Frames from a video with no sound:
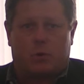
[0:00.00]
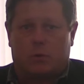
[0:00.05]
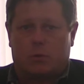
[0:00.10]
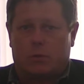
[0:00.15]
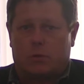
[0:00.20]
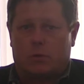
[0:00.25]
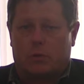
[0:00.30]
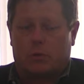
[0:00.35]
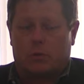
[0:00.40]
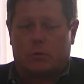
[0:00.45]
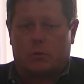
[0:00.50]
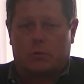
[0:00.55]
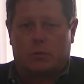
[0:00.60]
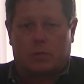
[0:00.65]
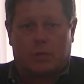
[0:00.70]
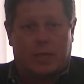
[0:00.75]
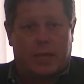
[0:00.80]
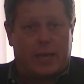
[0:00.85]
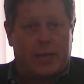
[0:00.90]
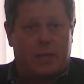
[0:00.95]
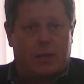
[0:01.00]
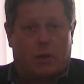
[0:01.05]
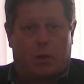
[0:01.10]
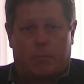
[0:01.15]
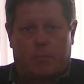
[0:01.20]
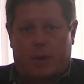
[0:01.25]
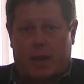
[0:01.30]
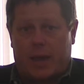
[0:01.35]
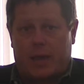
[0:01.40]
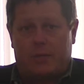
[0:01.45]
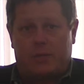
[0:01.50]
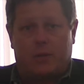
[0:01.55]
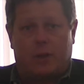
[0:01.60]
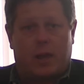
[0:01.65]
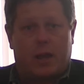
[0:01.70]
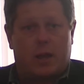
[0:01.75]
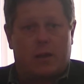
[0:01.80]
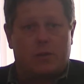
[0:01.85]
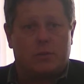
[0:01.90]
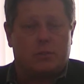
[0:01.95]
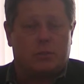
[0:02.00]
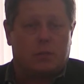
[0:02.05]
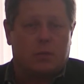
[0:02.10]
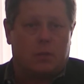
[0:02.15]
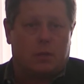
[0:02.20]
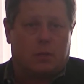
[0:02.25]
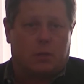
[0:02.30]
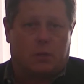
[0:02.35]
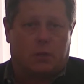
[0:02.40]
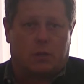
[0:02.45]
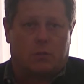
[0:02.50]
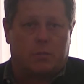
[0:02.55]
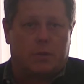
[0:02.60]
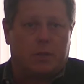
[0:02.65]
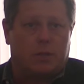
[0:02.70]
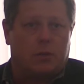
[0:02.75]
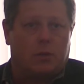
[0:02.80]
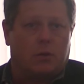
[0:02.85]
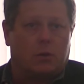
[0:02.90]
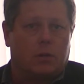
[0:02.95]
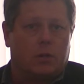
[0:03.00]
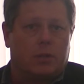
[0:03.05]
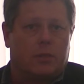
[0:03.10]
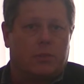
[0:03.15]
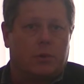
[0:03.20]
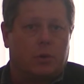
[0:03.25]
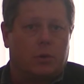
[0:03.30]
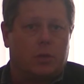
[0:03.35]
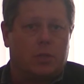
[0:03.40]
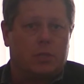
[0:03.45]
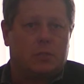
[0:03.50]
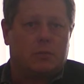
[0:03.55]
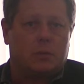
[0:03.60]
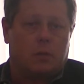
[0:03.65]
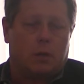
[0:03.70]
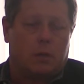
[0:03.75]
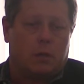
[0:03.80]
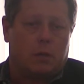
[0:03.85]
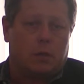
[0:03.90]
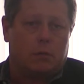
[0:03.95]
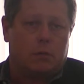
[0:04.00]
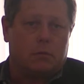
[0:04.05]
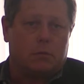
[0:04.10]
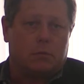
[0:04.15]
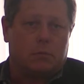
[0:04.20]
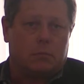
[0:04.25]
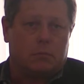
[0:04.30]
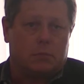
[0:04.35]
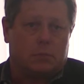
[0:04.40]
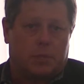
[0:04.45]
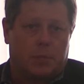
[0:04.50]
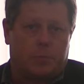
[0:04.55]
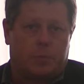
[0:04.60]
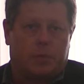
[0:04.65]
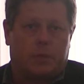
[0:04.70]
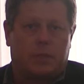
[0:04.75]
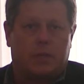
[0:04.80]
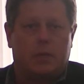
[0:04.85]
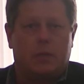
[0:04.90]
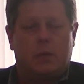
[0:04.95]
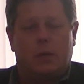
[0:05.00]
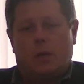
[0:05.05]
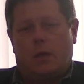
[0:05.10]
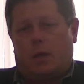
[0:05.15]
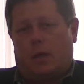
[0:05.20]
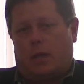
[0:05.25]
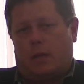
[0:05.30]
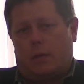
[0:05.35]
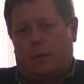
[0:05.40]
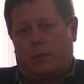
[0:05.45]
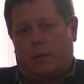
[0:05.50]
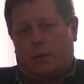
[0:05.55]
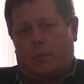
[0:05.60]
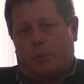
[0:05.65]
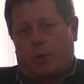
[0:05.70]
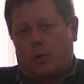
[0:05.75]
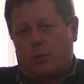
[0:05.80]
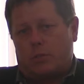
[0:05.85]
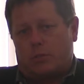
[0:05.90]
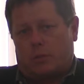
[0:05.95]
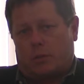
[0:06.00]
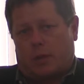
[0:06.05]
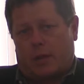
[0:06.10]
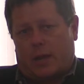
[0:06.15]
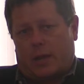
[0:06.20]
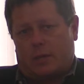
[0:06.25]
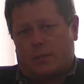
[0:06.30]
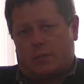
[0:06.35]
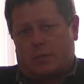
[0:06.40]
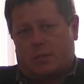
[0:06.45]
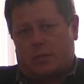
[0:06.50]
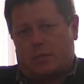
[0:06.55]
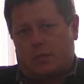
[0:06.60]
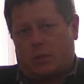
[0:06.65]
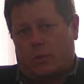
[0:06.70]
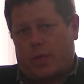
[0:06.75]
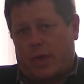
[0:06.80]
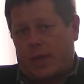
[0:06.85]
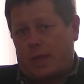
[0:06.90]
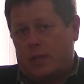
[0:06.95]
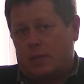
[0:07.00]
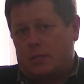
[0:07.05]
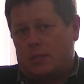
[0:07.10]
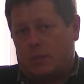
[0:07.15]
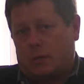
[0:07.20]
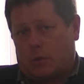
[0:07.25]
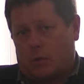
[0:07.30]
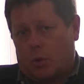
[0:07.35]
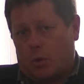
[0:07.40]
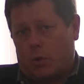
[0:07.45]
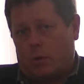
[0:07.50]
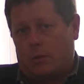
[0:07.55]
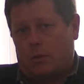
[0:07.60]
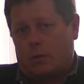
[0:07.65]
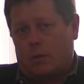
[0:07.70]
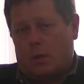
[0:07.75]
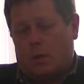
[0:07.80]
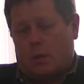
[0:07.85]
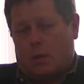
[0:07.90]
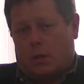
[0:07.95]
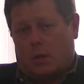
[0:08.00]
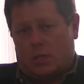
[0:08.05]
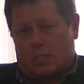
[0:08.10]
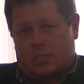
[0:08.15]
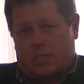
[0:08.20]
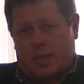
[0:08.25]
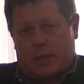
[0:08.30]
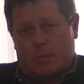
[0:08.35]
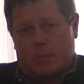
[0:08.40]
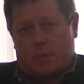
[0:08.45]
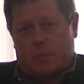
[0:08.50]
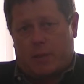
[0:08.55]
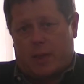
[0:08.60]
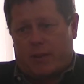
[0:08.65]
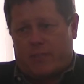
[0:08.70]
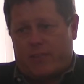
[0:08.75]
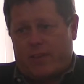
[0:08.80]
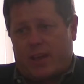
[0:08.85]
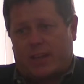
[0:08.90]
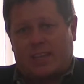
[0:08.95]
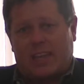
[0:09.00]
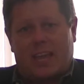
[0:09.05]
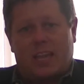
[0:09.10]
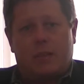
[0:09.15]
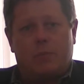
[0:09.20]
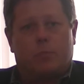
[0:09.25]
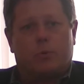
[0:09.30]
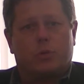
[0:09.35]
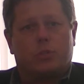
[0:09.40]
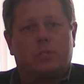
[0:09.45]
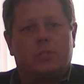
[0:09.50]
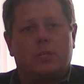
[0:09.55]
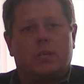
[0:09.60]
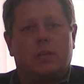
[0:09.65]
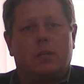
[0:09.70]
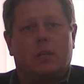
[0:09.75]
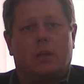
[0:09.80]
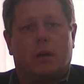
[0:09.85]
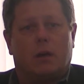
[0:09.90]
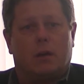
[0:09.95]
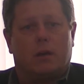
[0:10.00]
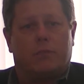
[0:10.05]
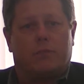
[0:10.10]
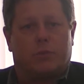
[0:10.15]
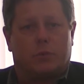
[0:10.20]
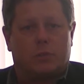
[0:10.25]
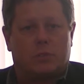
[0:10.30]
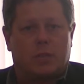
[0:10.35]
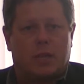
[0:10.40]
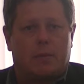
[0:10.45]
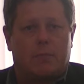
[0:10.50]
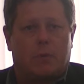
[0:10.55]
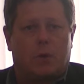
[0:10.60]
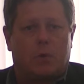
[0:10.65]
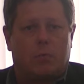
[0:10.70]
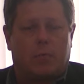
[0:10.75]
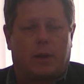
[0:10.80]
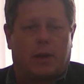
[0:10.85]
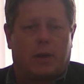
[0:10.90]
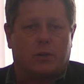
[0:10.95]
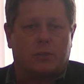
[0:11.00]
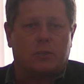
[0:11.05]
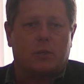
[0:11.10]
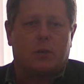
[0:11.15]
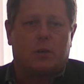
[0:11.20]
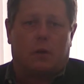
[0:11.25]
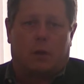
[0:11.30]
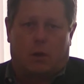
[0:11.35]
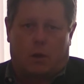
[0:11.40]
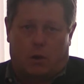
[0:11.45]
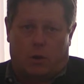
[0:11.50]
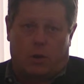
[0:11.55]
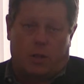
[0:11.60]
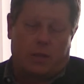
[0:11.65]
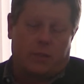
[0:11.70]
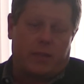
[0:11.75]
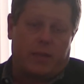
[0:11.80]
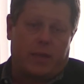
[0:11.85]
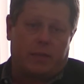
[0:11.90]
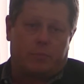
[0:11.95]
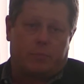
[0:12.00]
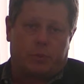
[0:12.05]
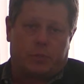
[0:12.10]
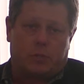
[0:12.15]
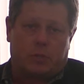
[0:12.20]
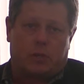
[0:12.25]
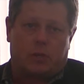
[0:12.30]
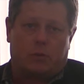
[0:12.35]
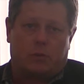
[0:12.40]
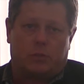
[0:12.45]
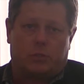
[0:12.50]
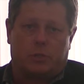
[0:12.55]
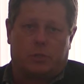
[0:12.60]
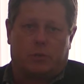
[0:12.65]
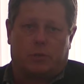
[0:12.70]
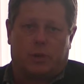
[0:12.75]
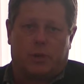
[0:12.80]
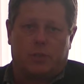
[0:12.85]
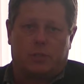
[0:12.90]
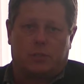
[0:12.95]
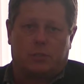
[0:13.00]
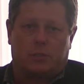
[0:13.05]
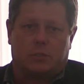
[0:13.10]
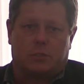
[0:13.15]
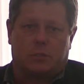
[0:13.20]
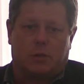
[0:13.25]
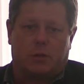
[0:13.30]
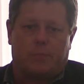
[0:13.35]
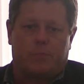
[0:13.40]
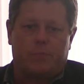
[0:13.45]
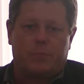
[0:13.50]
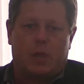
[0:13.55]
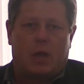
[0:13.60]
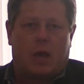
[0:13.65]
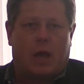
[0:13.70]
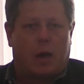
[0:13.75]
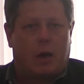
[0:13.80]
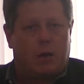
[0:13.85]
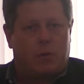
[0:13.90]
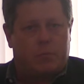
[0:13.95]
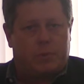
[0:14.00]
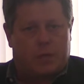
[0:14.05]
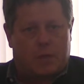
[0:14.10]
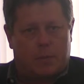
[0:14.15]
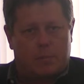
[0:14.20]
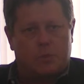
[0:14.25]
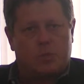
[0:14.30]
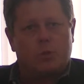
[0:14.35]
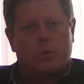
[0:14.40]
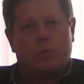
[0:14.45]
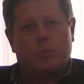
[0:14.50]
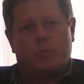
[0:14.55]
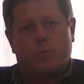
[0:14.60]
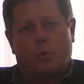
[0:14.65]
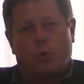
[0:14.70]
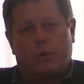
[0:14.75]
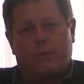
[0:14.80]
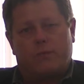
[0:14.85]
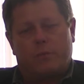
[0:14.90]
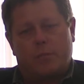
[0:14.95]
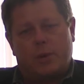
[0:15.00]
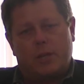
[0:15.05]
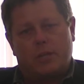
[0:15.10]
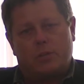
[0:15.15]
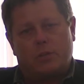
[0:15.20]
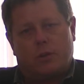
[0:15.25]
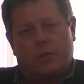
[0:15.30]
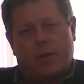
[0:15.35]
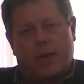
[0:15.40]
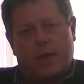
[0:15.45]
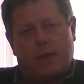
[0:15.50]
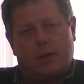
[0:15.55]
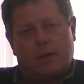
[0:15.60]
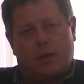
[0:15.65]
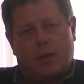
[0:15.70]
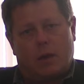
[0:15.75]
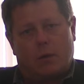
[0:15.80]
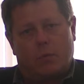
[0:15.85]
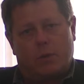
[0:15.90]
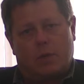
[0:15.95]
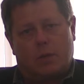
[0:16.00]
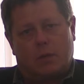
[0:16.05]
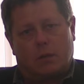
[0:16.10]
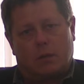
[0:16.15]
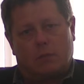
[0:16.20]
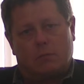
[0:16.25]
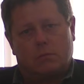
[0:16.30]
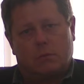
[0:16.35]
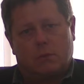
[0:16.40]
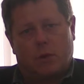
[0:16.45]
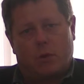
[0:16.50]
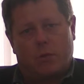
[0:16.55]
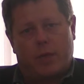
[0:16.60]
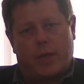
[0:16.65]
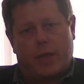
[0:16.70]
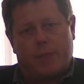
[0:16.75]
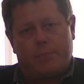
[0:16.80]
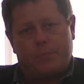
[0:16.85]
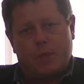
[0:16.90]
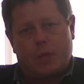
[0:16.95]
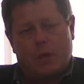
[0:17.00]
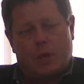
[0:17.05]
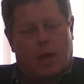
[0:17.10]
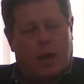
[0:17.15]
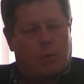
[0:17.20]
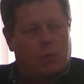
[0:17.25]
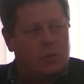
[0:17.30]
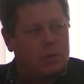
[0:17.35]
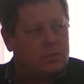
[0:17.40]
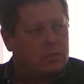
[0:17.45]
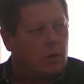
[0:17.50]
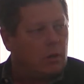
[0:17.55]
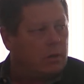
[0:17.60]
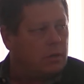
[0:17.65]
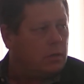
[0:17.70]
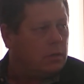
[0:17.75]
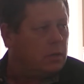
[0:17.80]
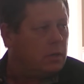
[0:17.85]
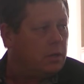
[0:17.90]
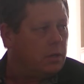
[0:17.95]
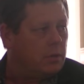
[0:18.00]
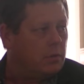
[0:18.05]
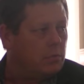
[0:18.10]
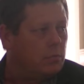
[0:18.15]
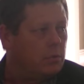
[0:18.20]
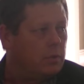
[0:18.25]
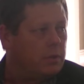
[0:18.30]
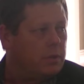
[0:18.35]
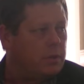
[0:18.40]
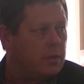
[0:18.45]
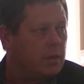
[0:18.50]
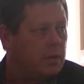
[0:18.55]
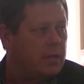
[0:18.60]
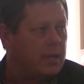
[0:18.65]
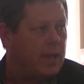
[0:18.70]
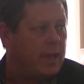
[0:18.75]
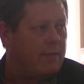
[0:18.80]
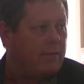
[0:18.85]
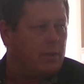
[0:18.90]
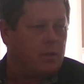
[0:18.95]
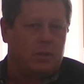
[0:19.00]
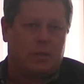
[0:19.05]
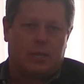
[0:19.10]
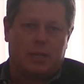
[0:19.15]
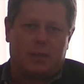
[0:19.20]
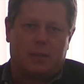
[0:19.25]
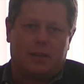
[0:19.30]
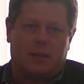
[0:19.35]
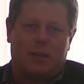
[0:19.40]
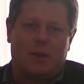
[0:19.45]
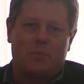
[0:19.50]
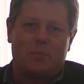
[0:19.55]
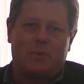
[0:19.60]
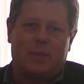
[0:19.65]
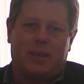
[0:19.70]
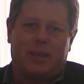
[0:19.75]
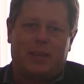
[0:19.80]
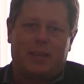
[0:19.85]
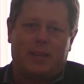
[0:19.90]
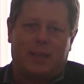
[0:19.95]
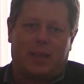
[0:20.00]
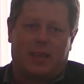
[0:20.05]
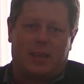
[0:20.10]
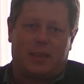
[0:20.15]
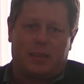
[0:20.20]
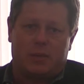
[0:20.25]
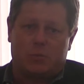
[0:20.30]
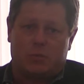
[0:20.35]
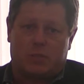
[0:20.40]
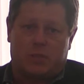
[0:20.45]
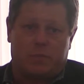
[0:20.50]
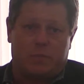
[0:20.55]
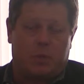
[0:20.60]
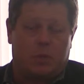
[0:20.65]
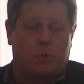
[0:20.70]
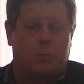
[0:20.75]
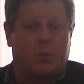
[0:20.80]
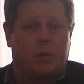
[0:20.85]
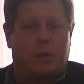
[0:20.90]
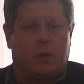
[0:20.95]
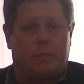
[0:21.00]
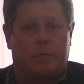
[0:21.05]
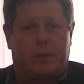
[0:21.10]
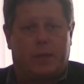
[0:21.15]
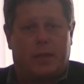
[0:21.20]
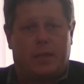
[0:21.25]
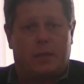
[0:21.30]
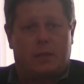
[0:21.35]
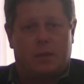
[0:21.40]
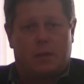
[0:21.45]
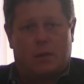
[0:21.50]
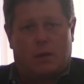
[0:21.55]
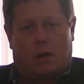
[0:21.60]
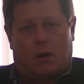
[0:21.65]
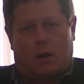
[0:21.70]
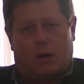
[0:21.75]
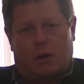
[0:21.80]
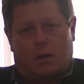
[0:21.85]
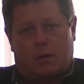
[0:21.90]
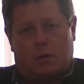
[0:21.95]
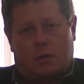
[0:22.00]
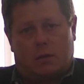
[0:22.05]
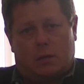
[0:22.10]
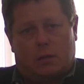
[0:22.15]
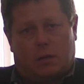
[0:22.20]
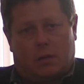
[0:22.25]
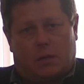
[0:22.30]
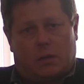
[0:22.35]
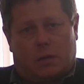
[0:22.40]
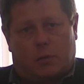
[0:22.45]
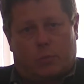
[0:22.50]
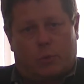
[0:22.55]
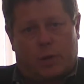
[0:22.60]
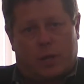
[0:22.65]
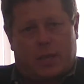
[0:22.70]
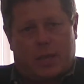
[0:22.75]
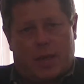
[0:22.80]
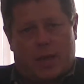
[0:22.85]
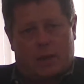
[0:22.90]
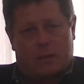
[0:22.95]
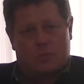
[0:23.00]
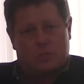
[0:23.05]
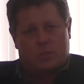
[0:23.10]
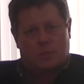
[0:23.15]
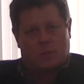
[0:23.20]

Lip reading: They're late on buying their house. They're going to be in their early 30s typically and purchasing their house. And so that is the growing segment. Matter of fact, 80% of first-time home buyers are in that particular generation. So I'll be coming to you with more information on that and how we can grow that. I was talking here with Kevin, getting an update, and he was giving me a little bit of update on our breakout.